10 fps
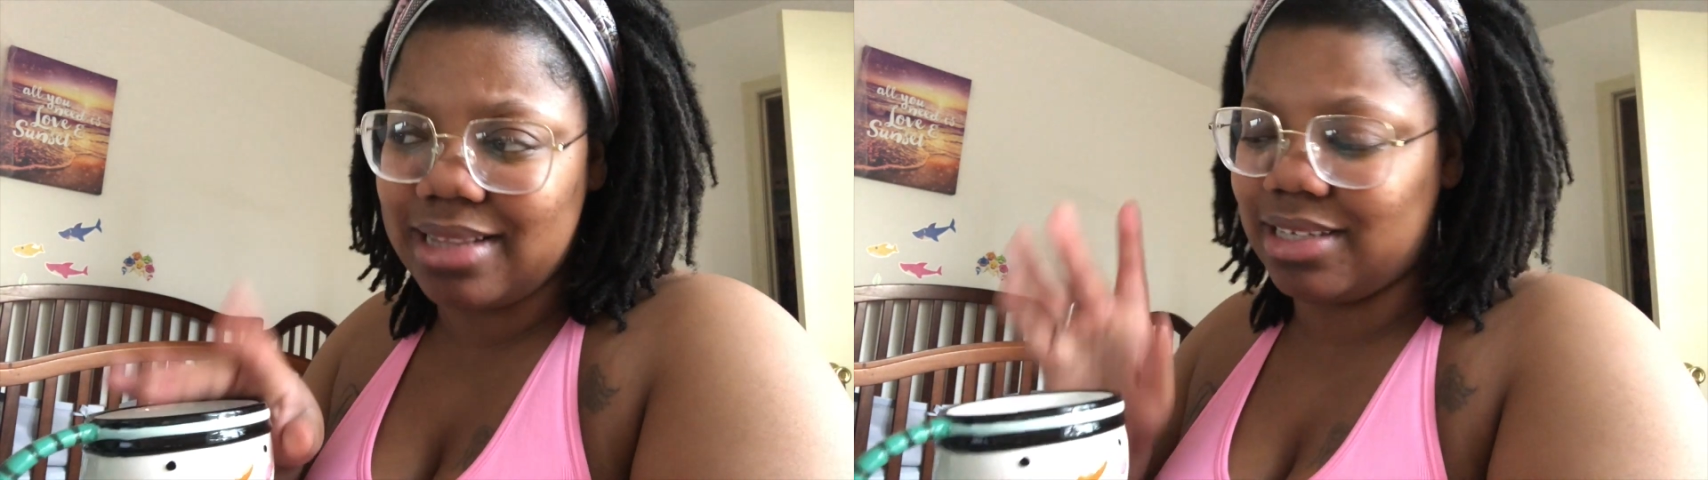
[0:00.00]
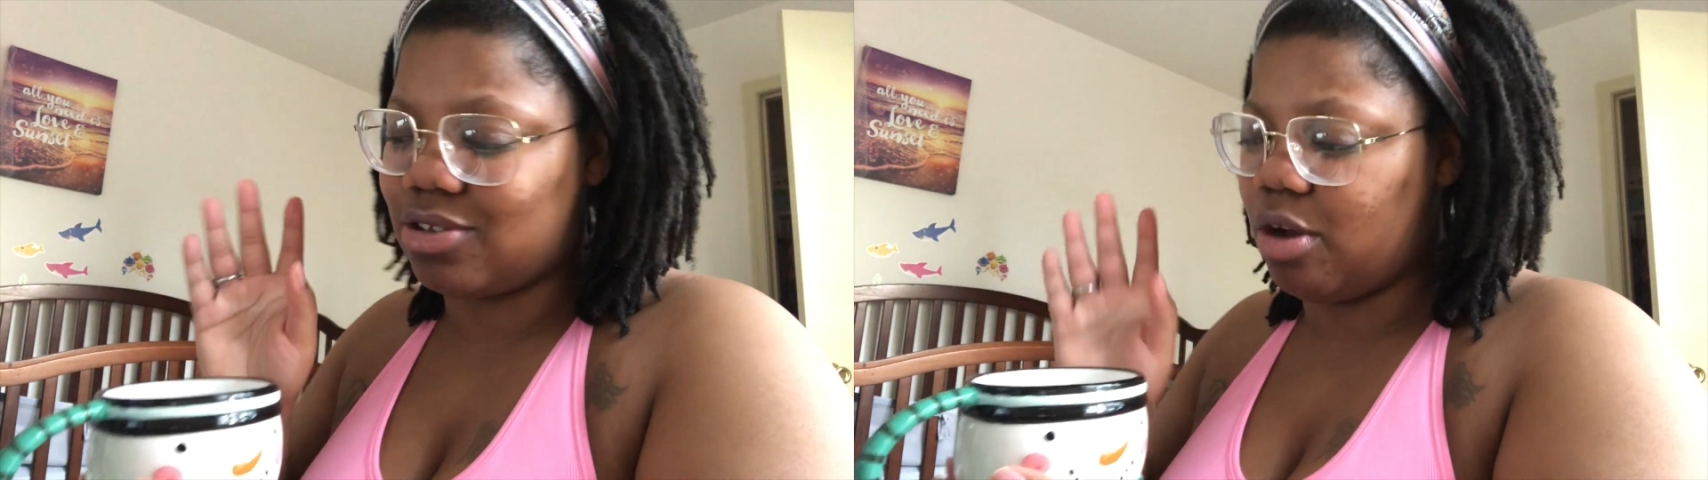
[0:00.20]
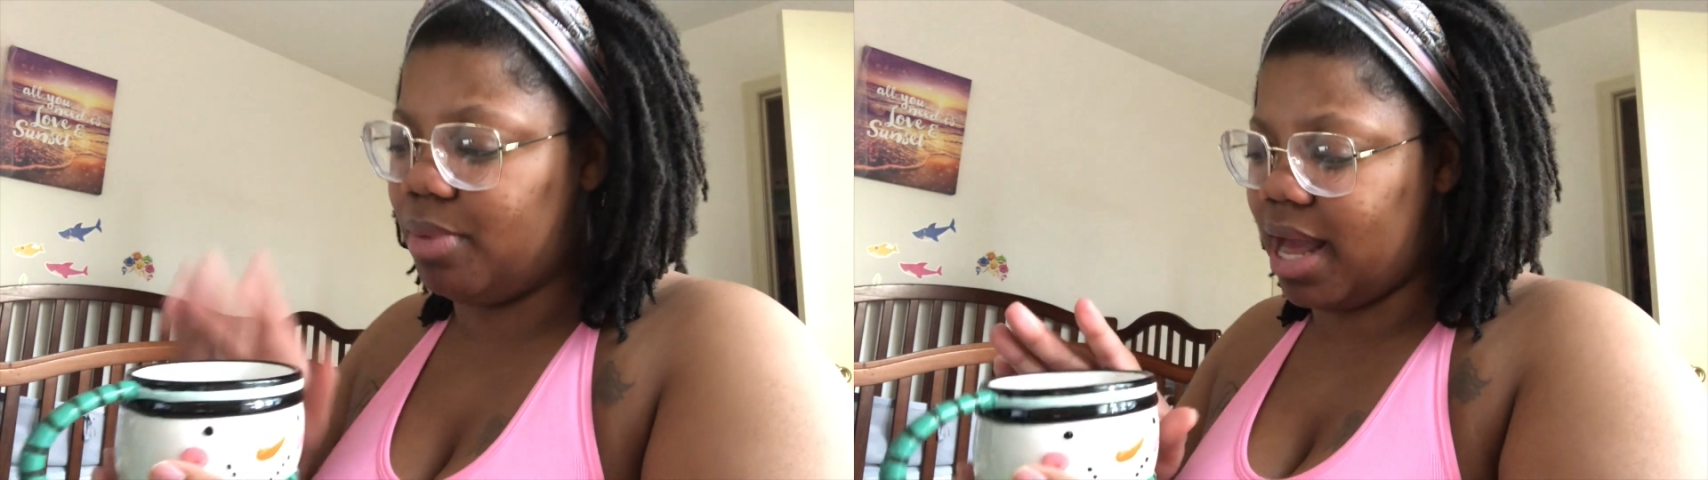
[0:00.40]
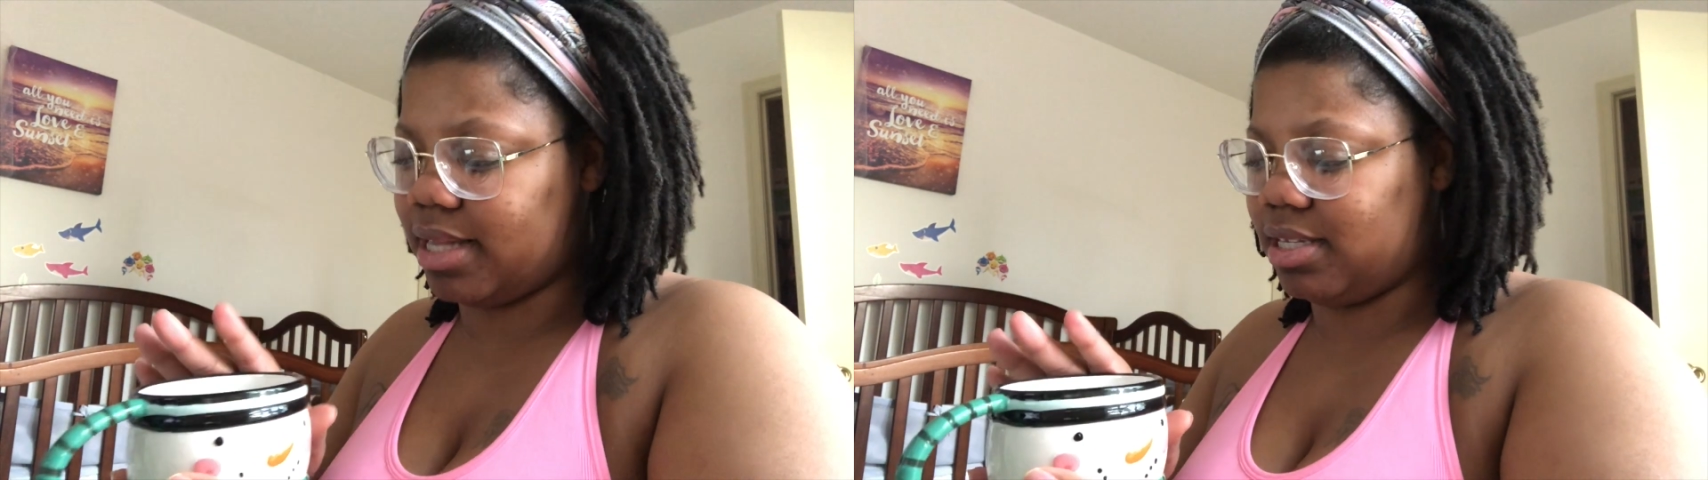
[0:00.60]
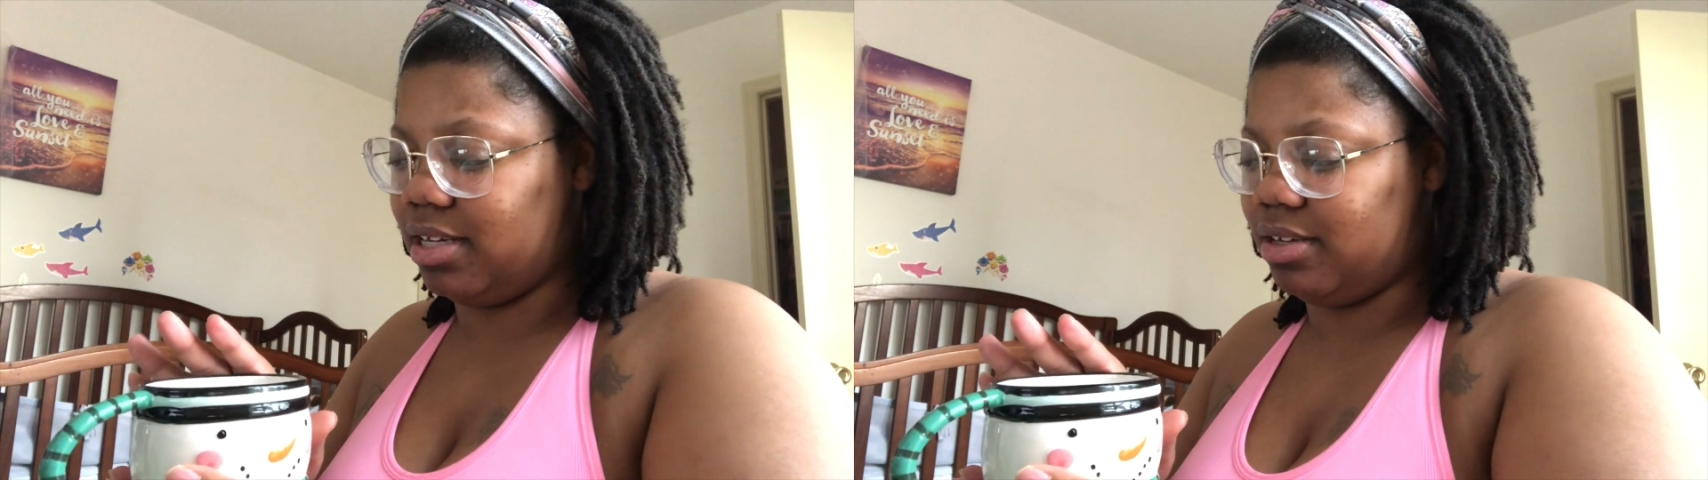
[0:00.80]
think it's called black
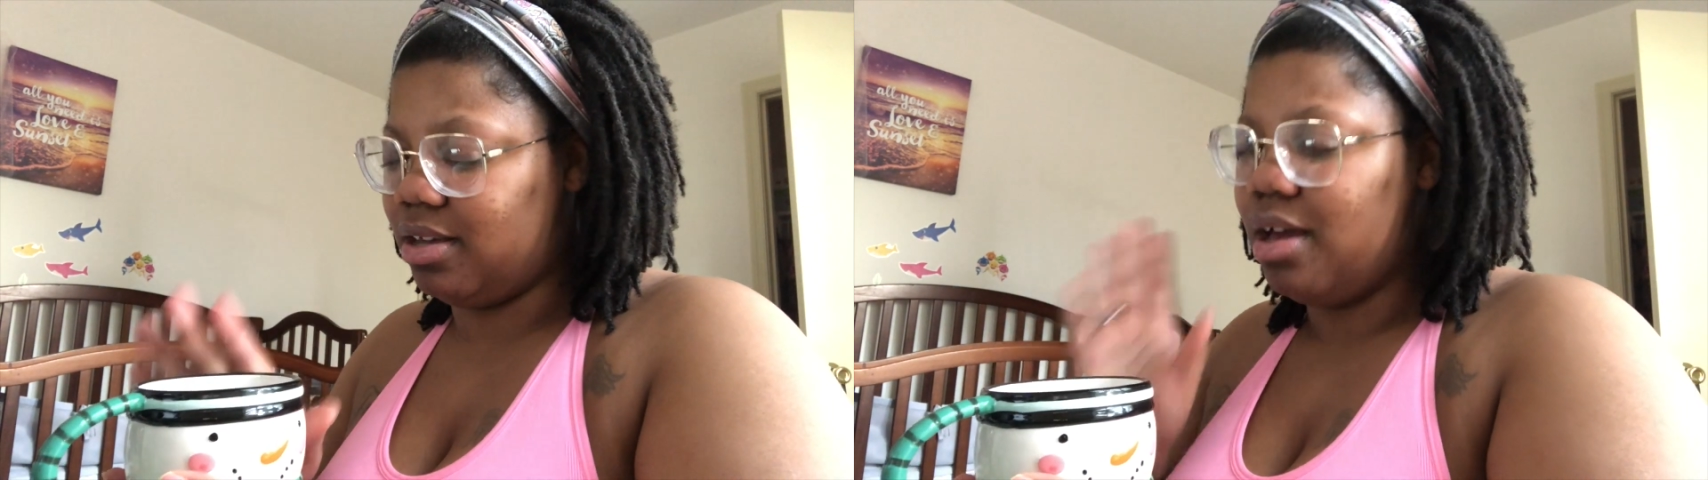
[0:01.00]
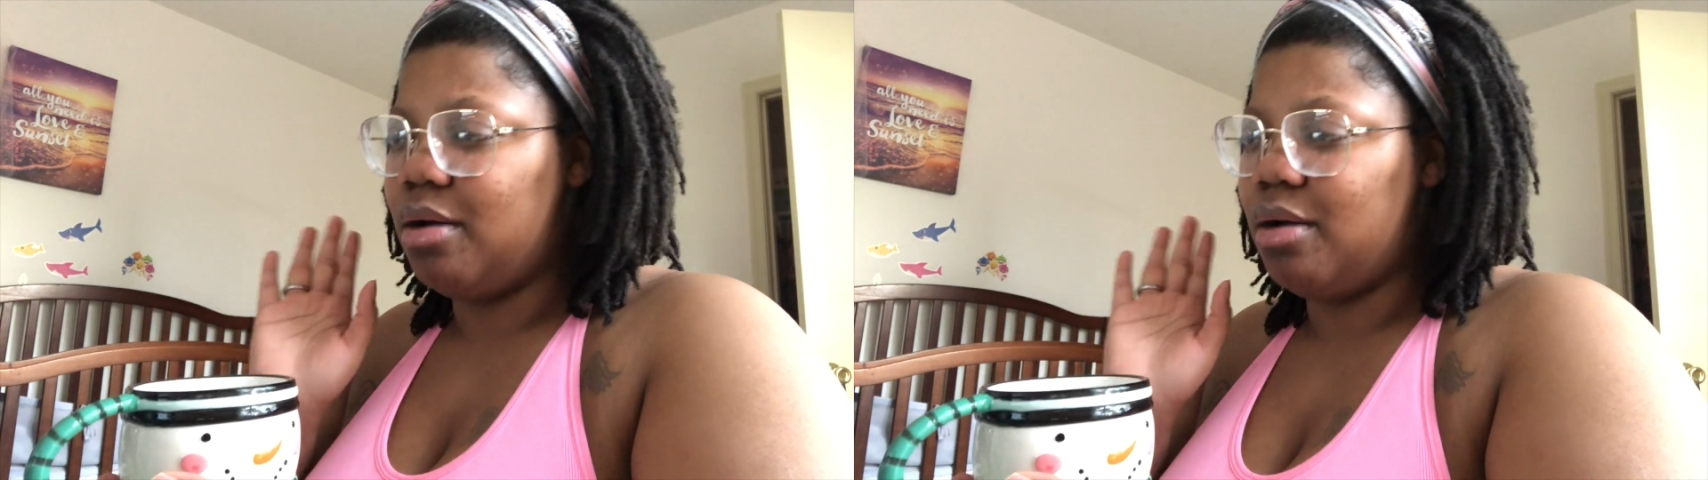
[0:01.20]
tea.